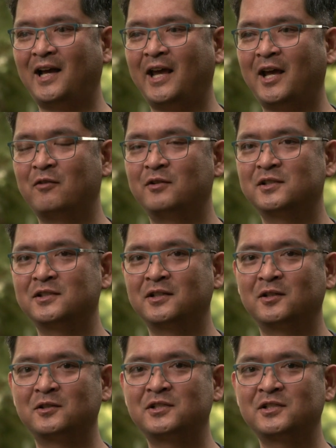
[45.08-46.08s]
every
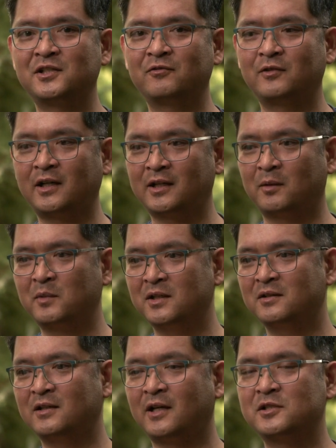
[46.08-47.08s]
single shift I come
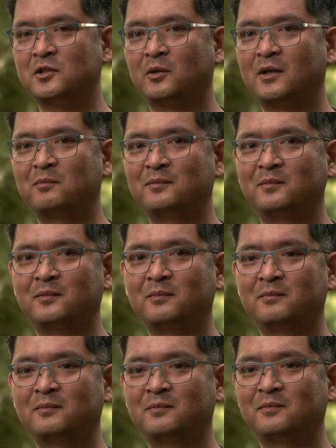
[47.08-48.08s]
in, I show up,
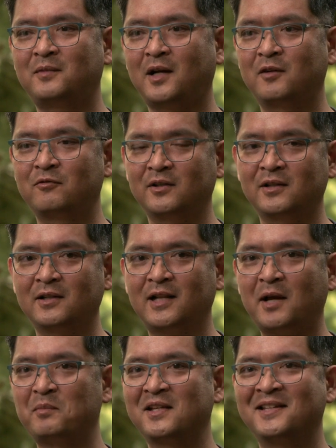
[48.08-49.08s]
I feel
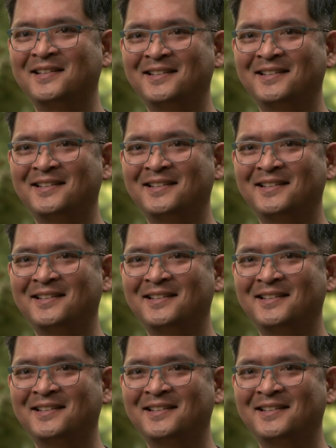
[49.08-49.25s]
happy.